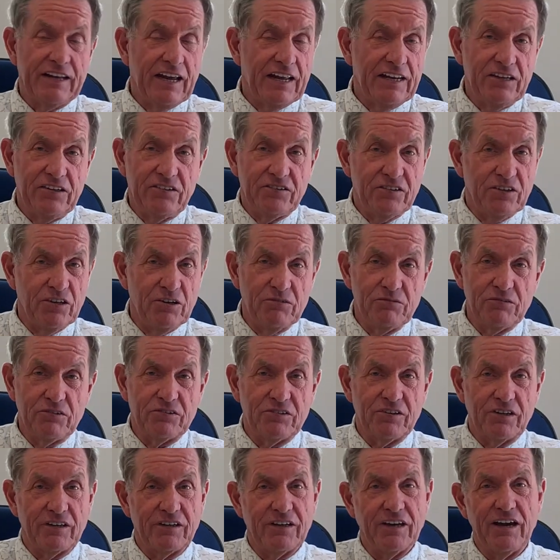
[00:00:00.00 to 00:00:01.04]
any students
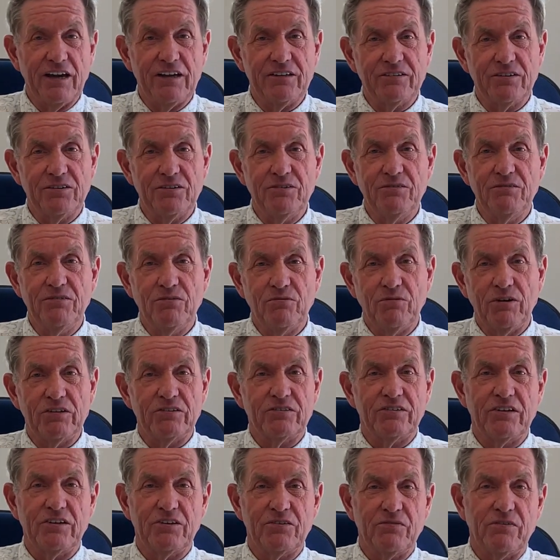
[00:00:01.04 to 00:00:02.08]
that care to watch
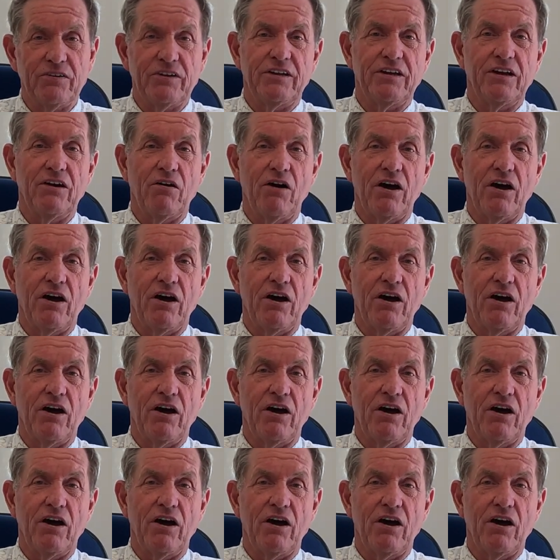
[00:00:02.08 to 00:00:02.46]
this video.